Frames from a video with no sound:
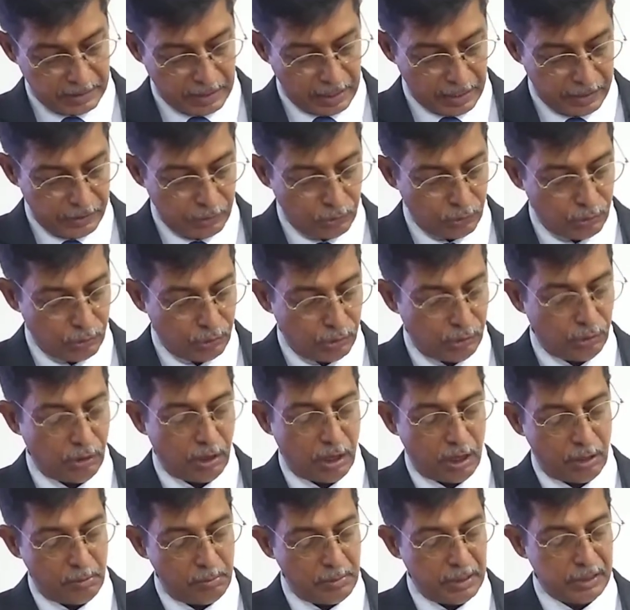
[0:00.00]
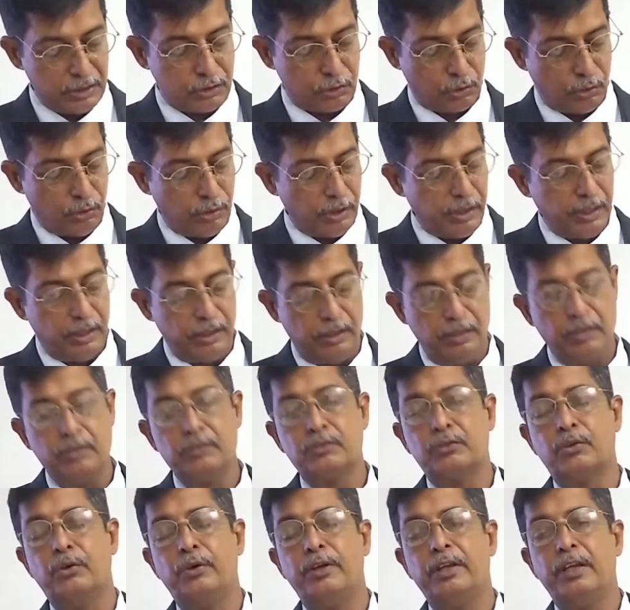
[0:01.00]
level up
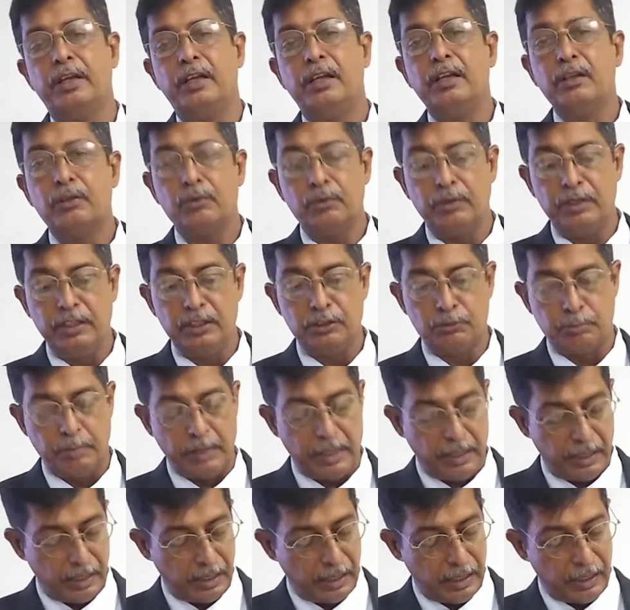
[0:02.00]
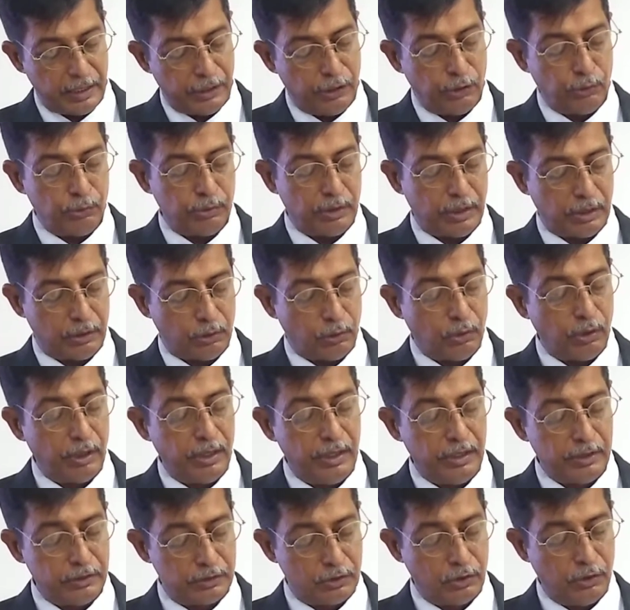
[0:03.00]
on this is a system like this.
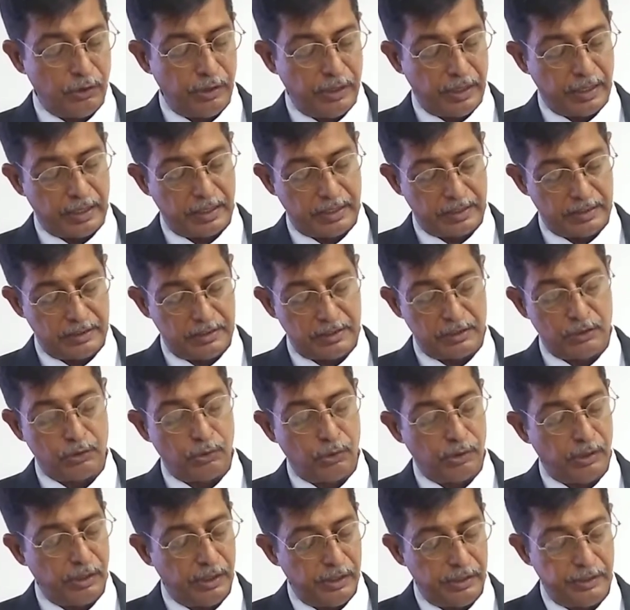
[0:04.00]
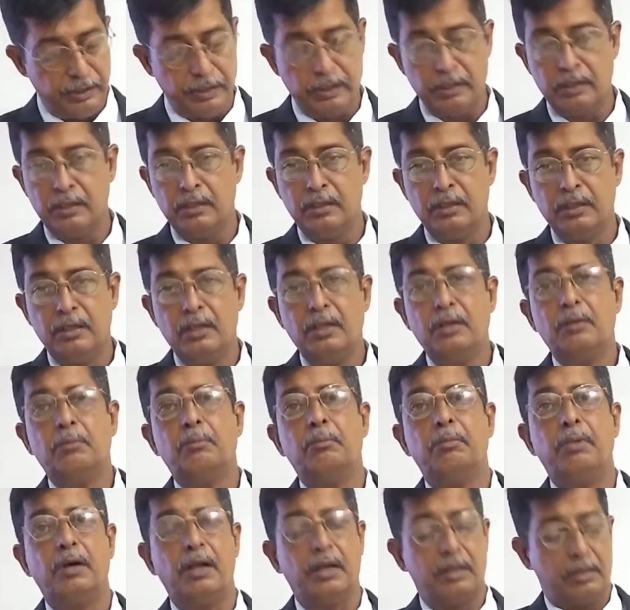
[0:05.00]
This is a unit for two
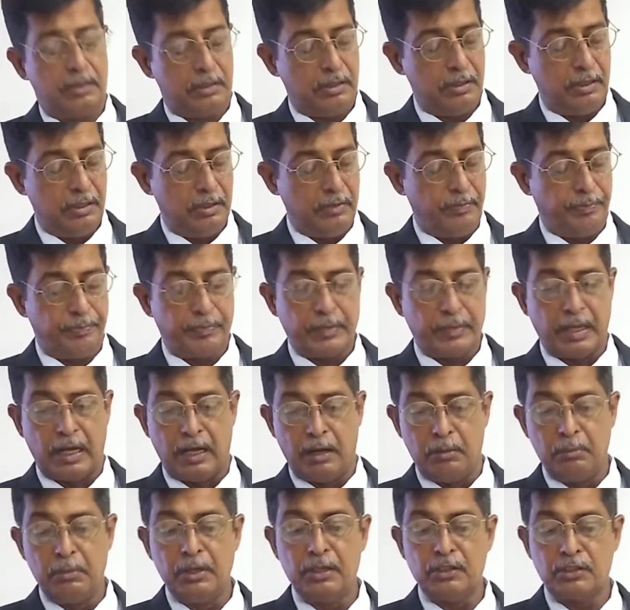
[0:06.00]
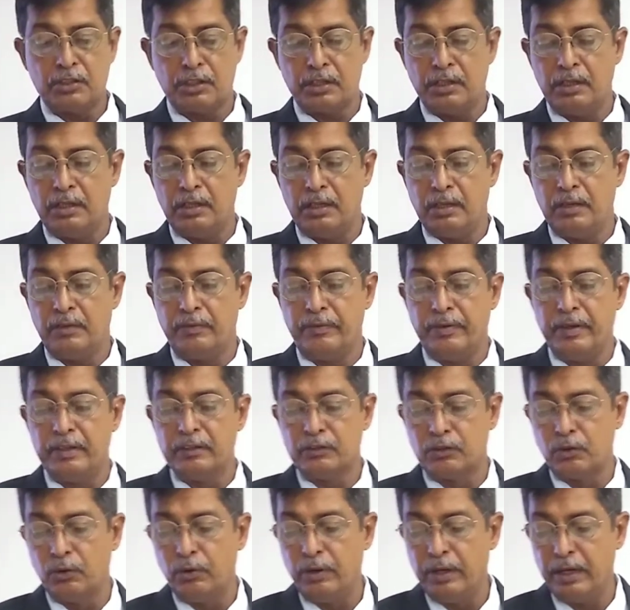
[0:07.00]
bearings. The main pump line
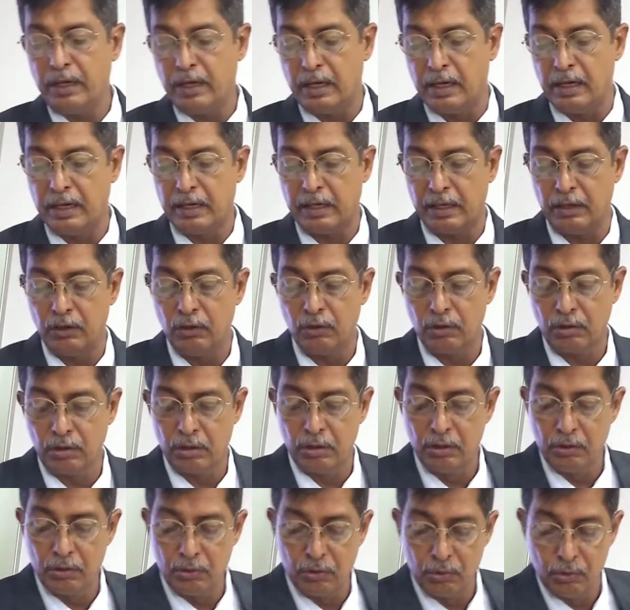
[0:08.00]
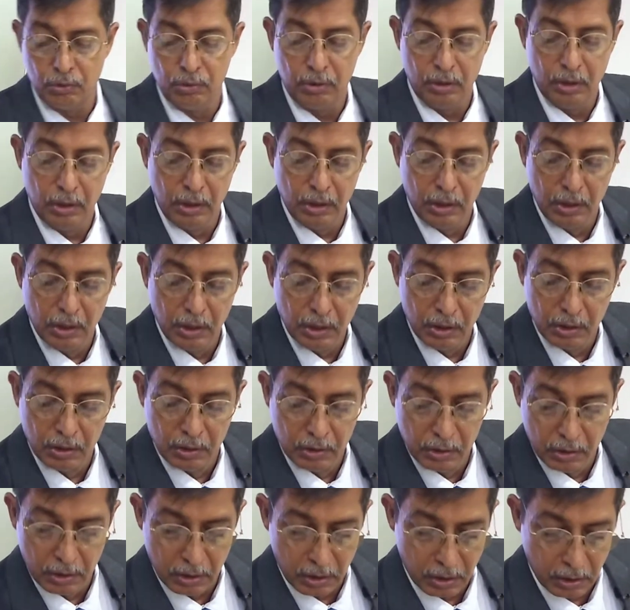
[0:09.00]
comes here, and
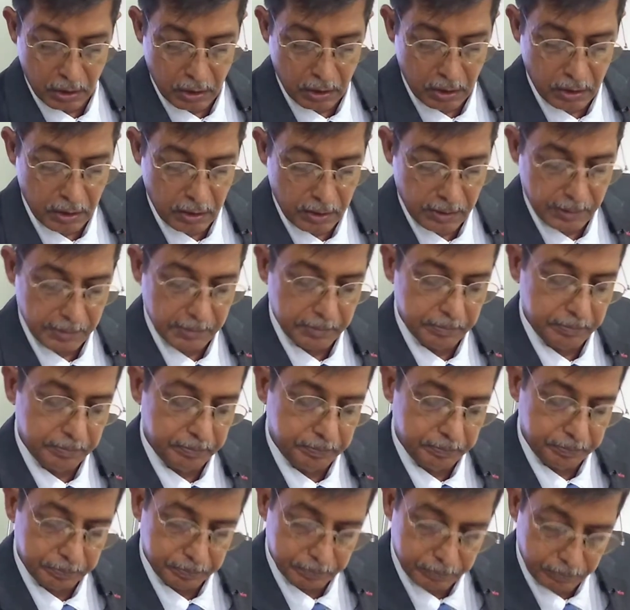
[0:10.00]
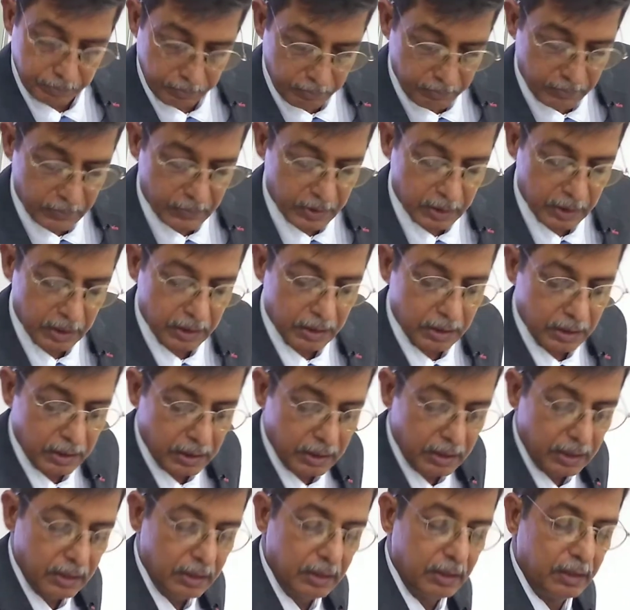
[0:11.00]
the oil gets
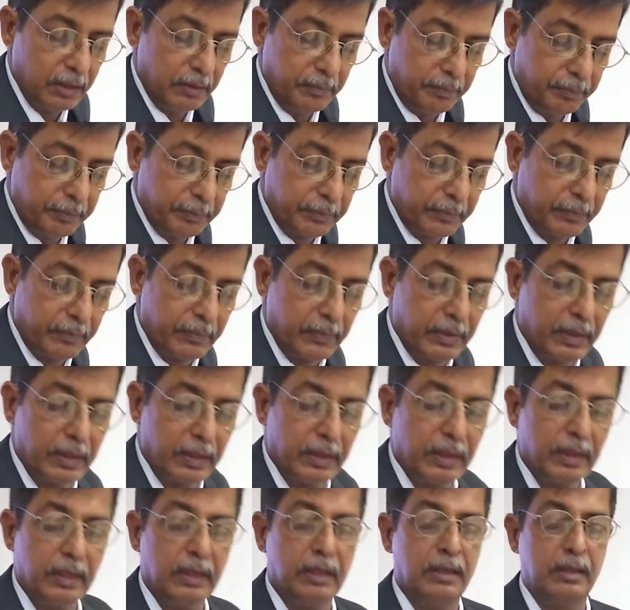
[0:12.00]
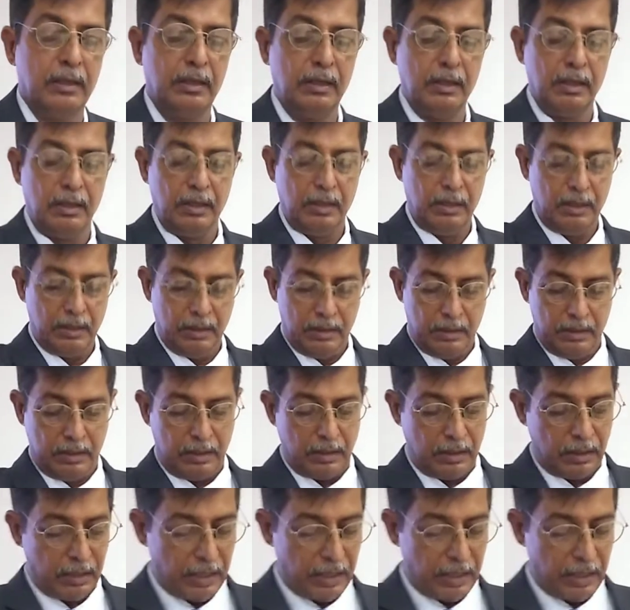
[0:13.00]
distributed to two different bearings. I can